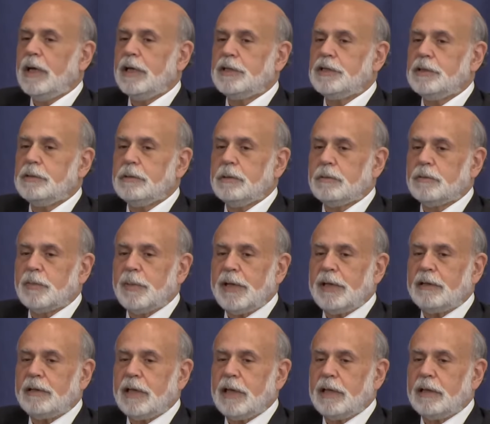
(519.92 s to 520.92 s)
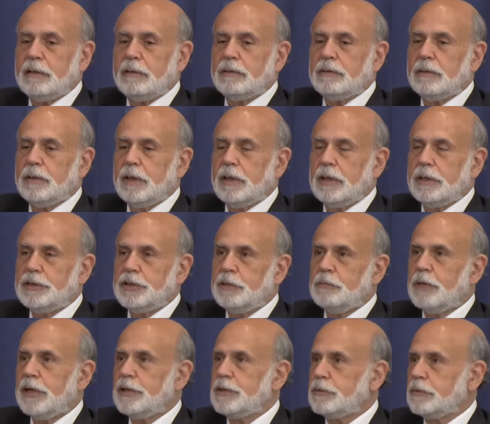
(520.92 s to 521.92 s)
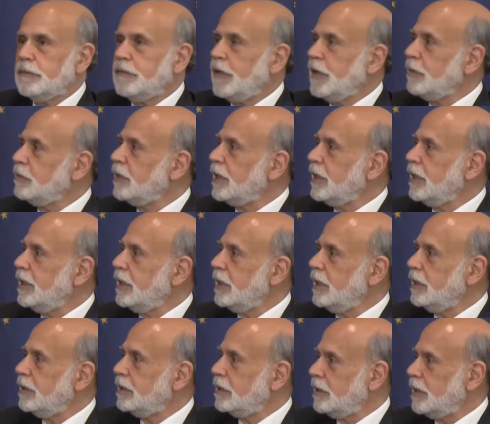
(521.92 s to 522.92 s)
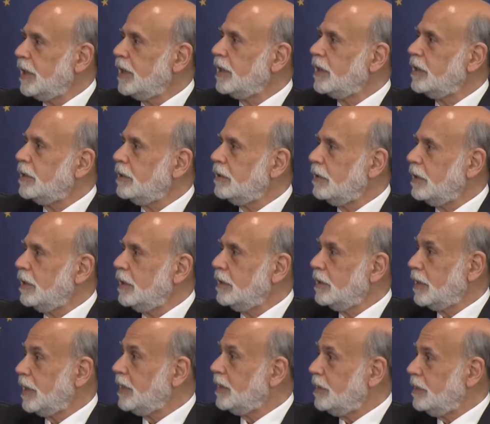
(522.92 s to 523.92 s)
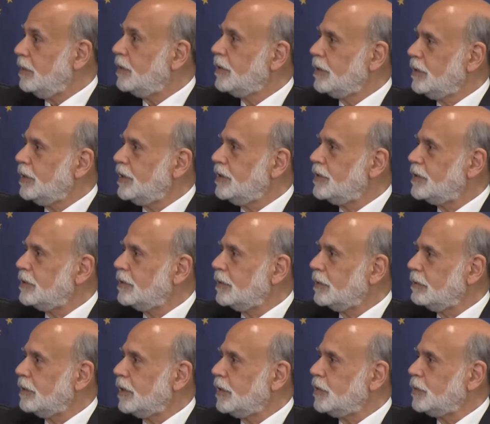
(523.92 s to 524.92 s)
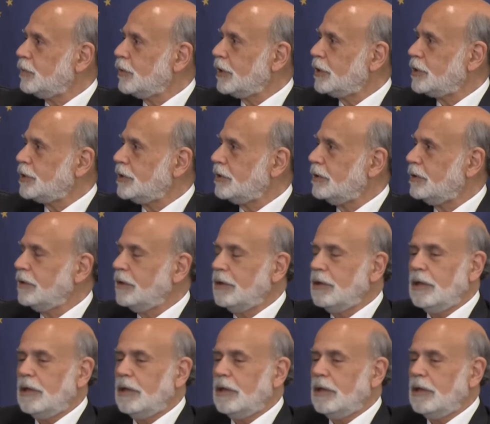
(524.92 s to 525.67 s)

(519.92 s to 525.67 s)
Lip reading: And she told about how she raised her family in Connecticut in the 1930s during the Great Depression.